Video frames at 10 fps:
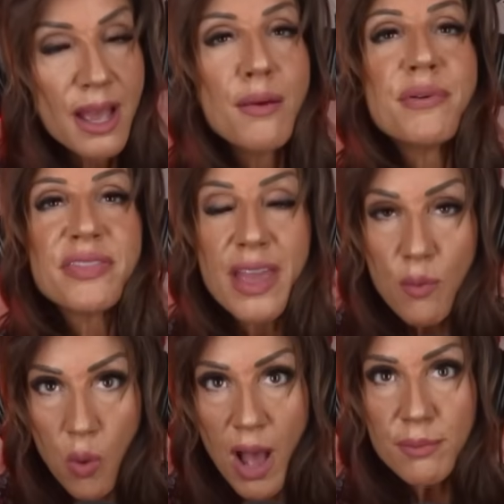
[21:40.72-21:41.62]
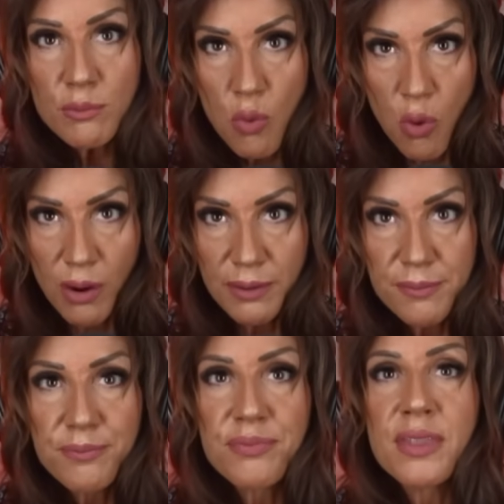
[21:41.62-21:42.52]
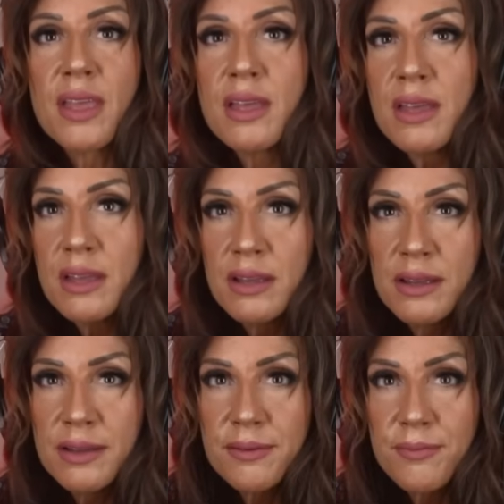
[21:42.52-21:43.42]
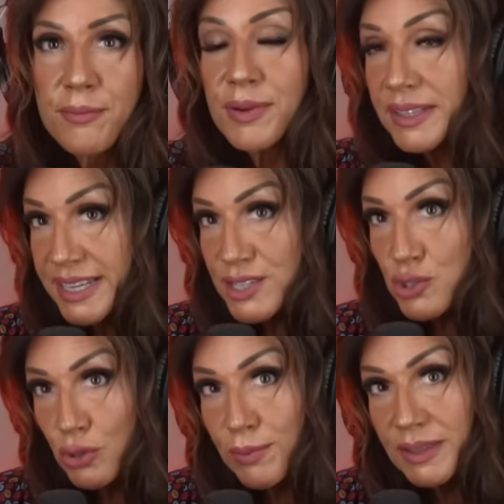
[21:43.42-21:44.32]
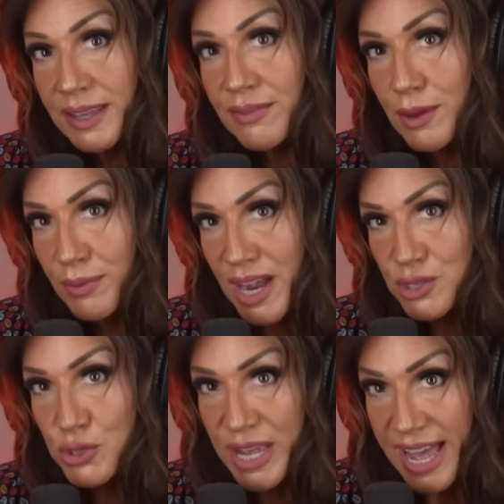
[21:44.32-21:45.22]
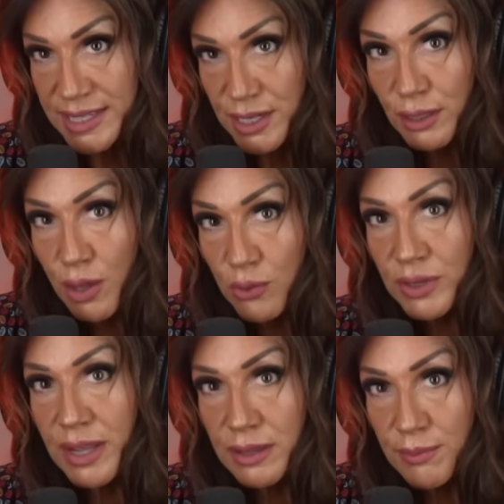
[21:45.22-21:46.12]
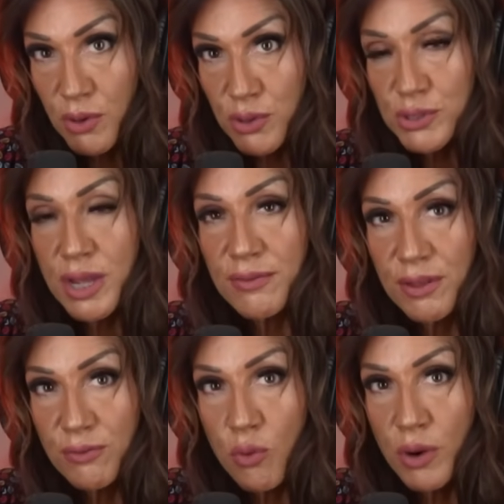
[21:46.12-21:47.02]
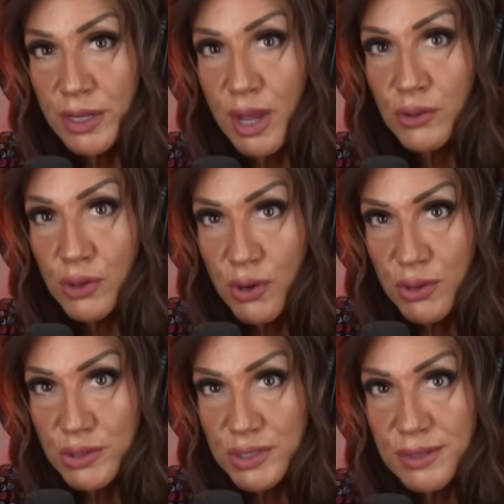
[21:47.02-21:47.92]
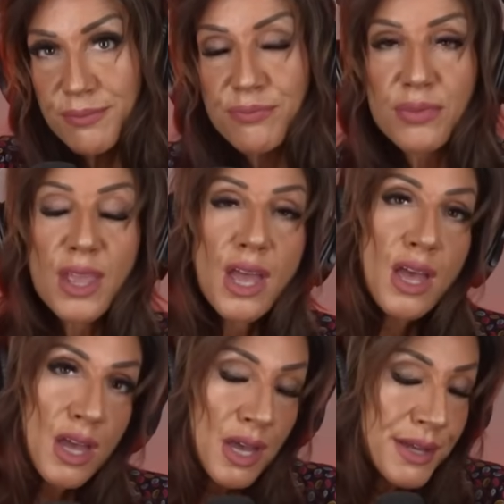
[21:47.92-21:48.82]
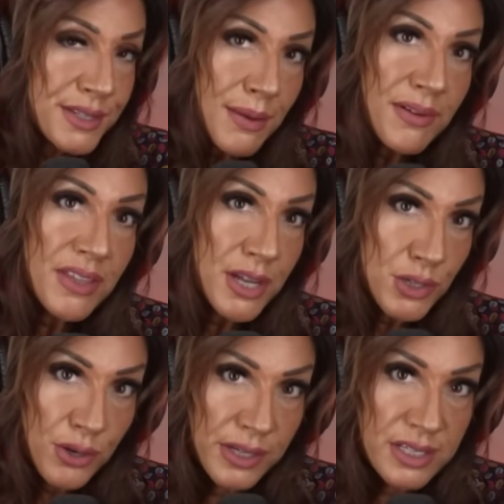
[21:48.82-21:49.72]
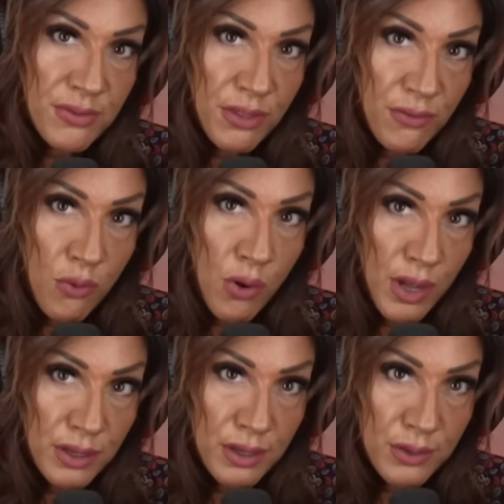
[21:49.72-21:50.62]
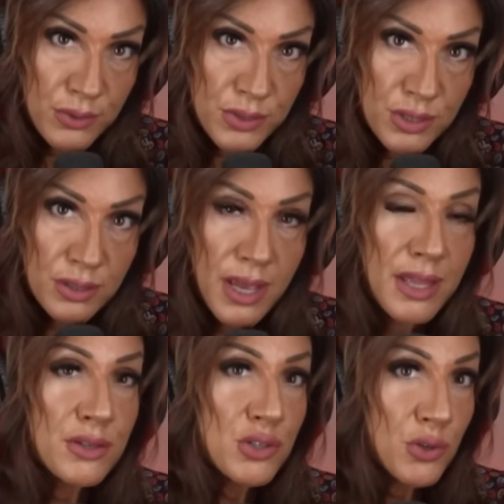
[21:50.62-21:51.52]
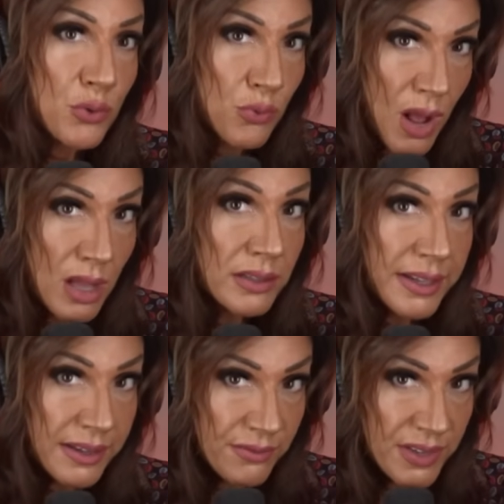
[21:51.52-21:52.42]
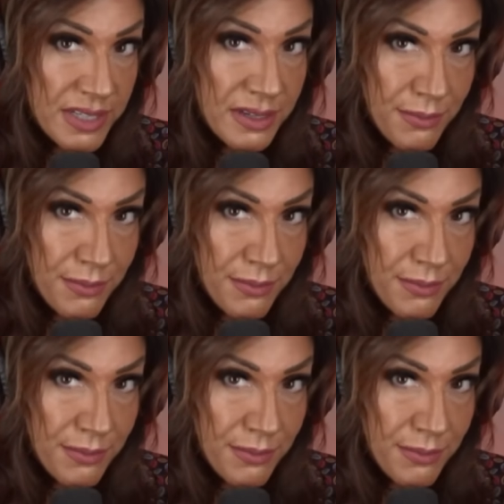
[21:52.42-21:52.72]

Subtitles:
but they want more. Police do believe that Brasher's acted alone in the murders of the 4 young girls. Some of the attorneys for the 4 accused and the 2 wrongly convicted